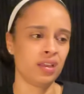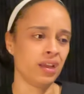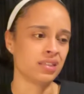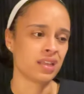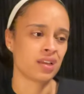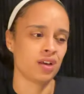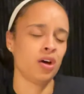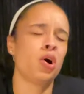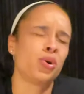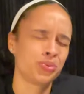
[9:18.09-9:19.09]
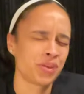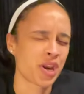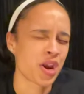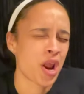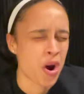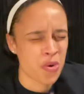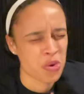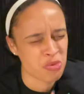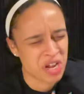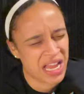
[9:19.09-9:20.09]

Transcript: it's like a oh no